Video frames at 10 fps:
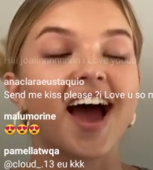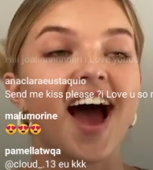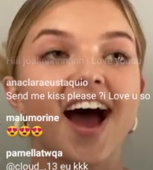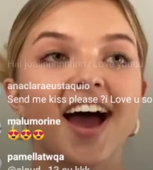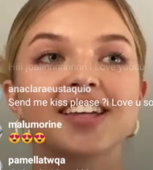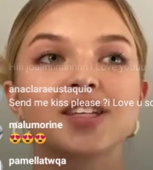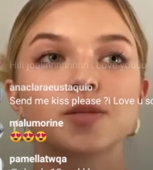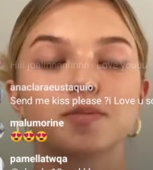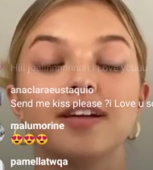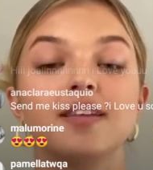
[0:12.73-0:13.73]
I
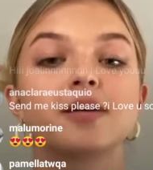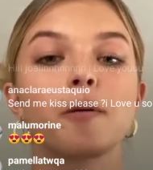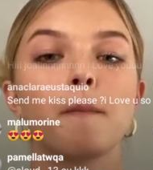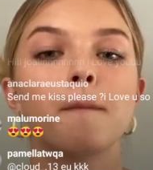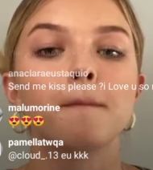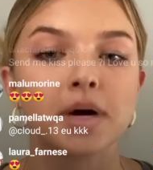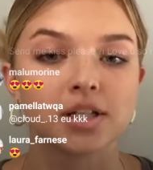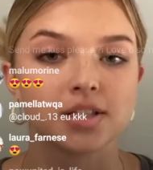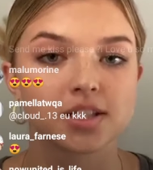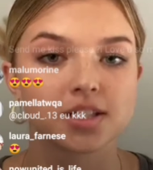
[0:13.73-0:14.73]
spent
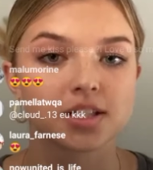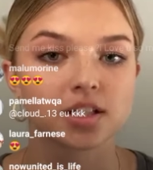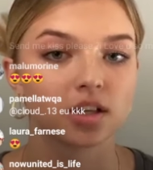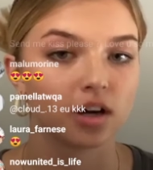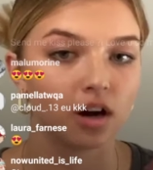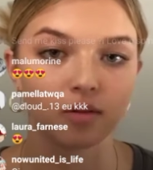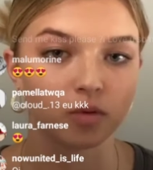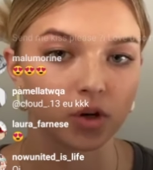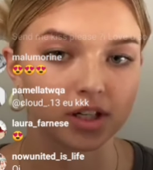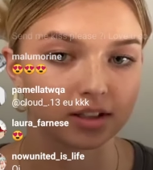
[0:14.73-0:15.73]
months
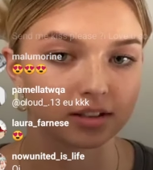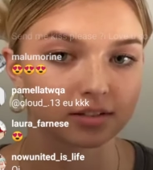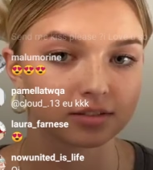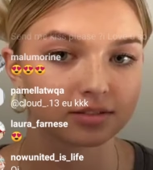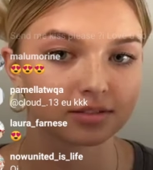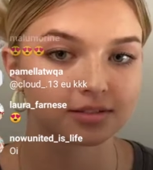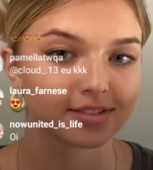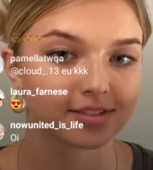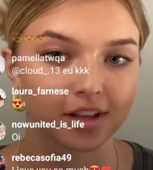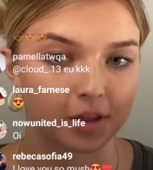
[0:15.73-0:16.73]
avoiding
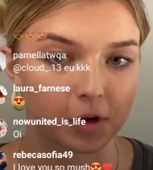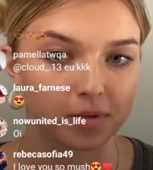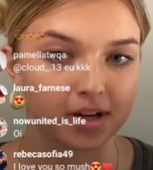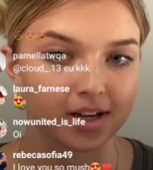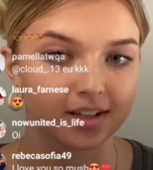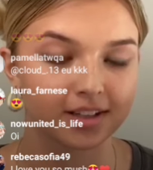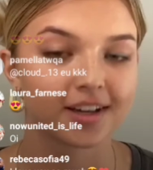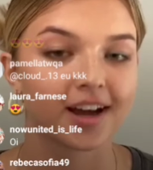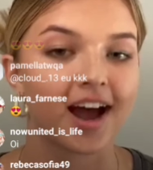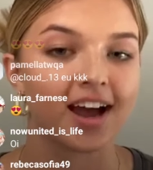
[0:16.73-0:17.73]
therapy.
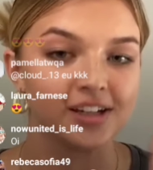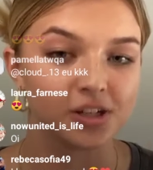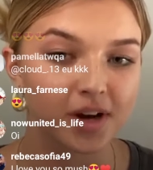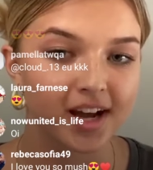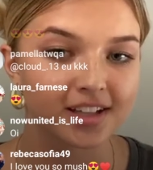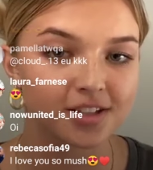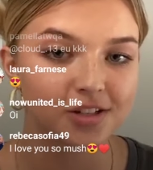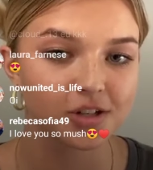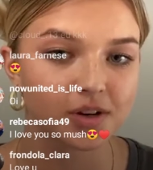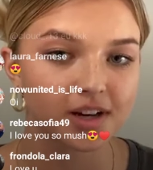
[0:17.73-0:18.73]
I knew I had to
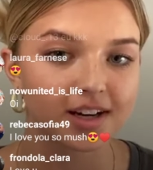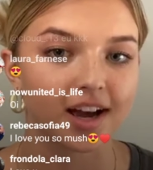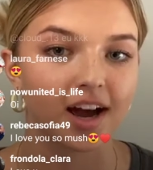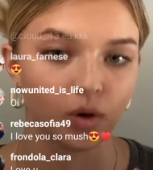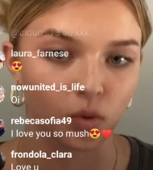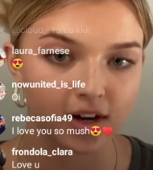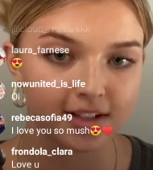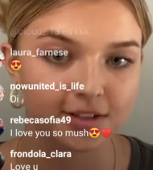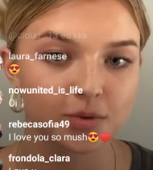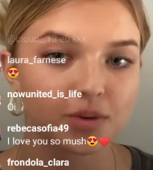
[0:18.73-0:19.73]
do it. I
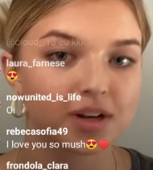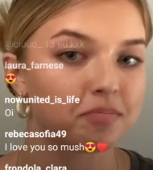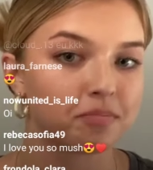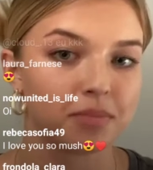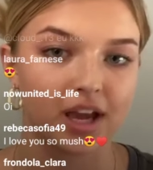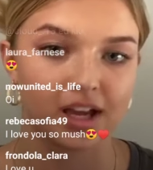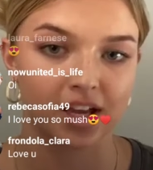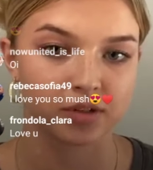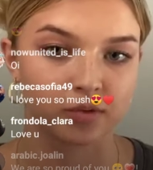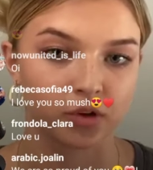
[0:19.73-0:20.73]
wanted to do it, but I
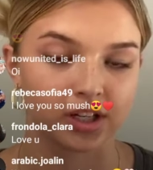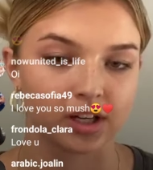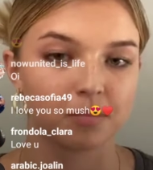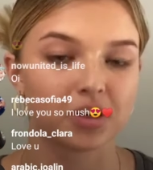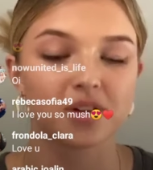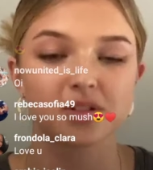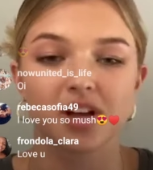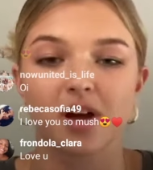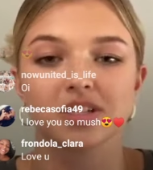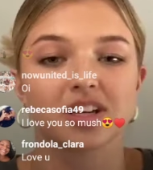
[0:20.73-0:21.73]
kept avoiding it because
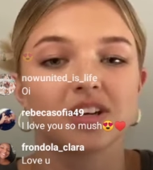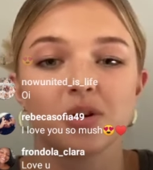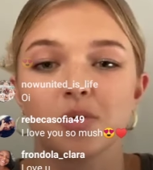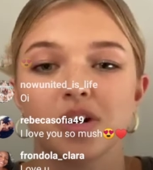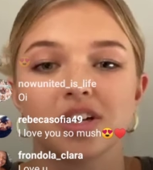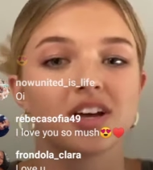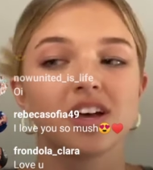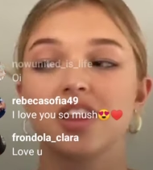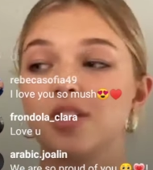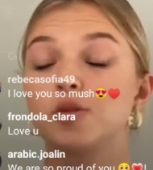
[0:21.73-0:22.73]
I was like, you know what?
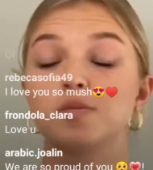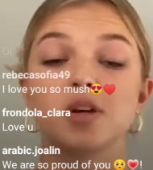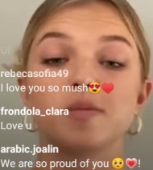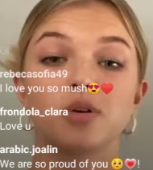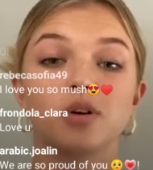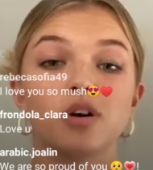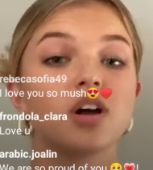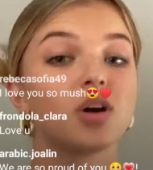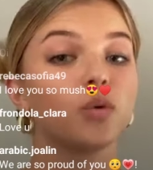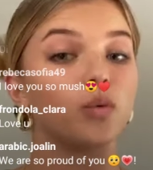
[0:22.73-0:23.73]
There's people
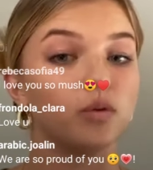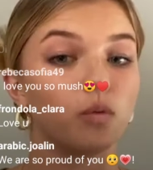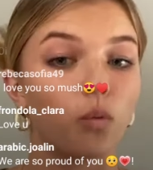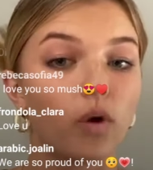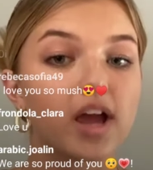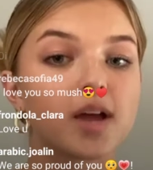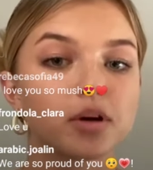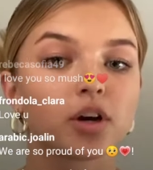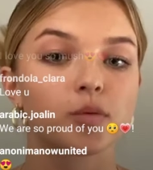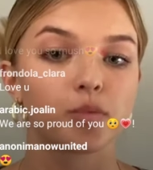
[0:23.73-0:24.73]
with way
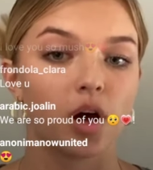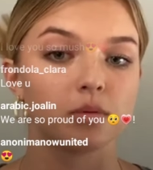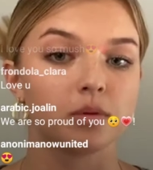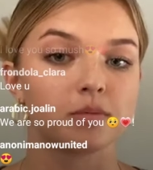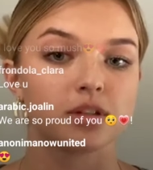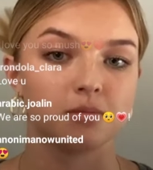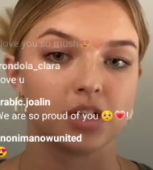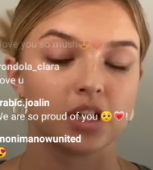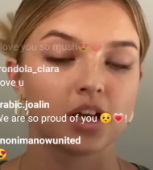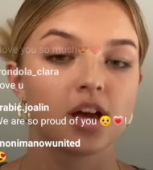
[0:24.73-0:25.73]
bigger problems than
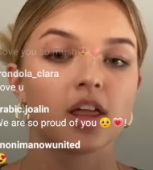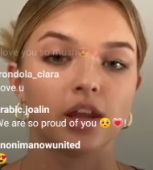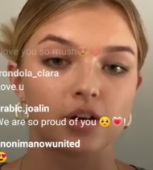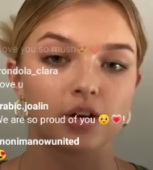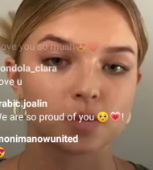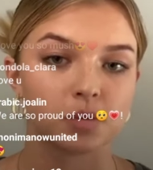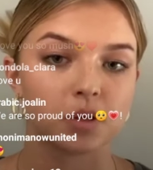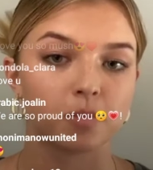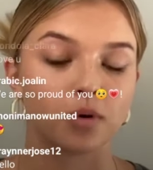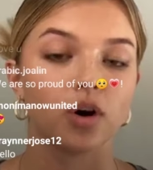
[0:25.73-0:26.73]
me. There's
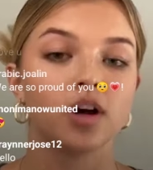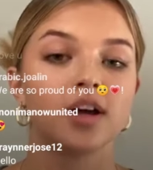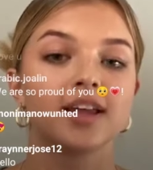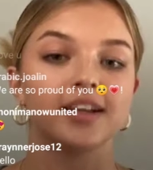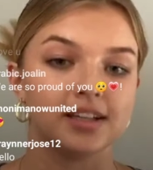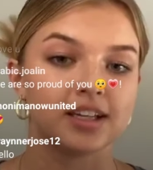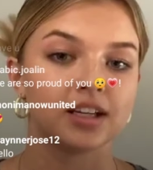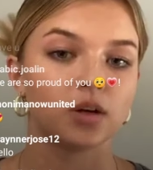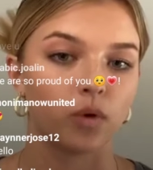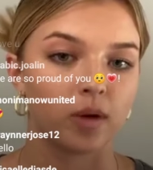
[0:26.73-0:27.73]
people that
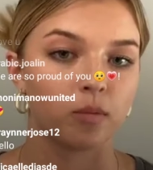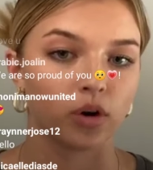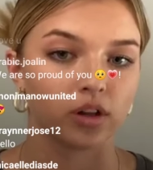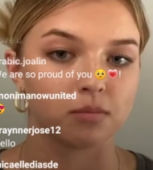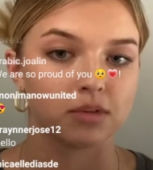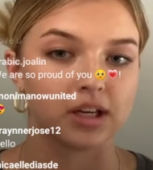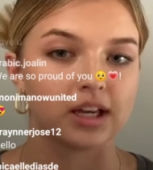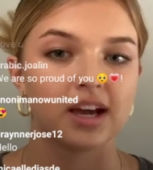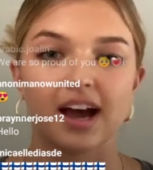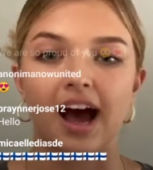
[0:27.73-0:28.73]
need it way more than
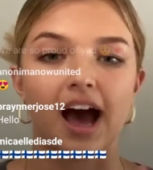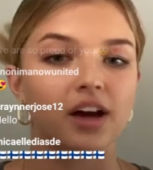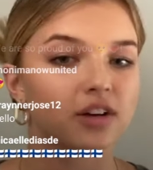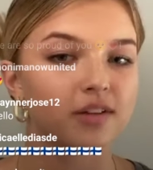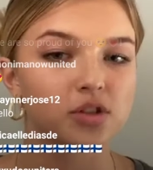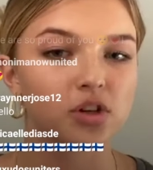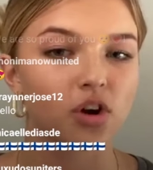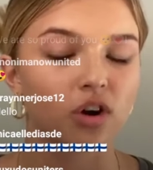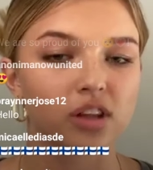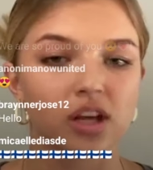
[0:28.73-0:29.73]
me. I don't have to go
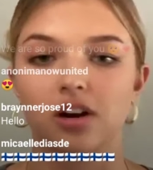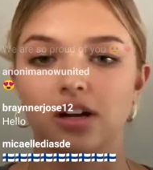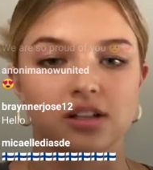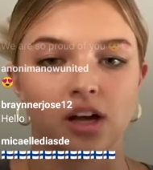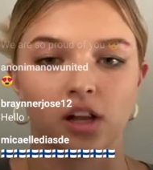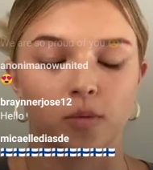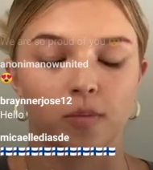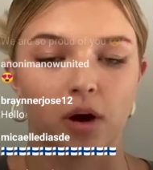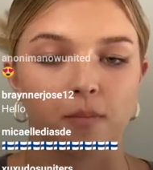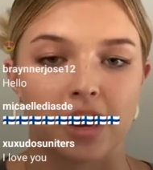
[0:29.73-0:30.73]
over there and tell her
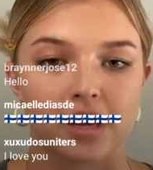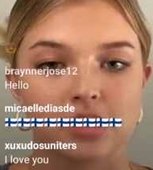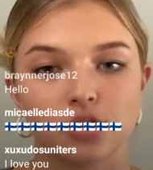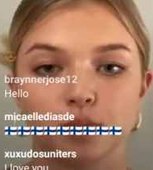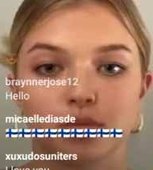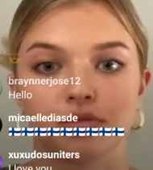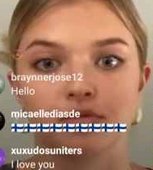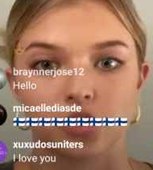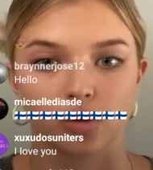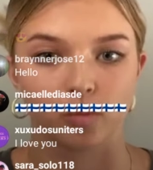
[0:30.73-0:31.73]
about my
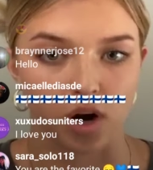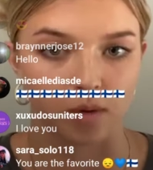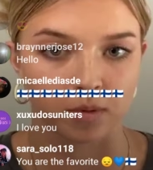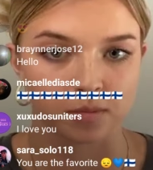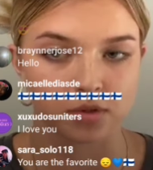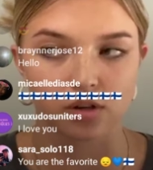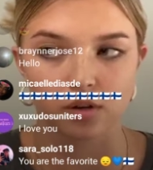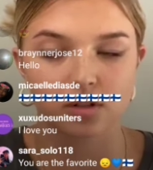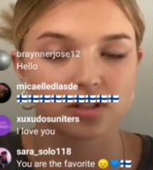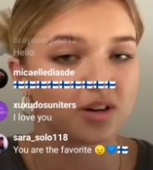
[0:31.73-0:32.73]
superficial problems, you know,
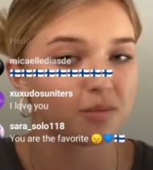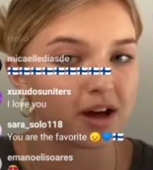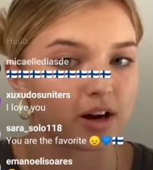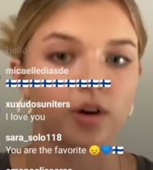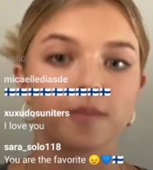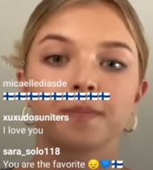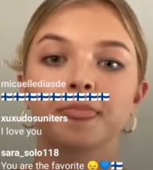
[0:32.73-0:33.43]
because they don't matter.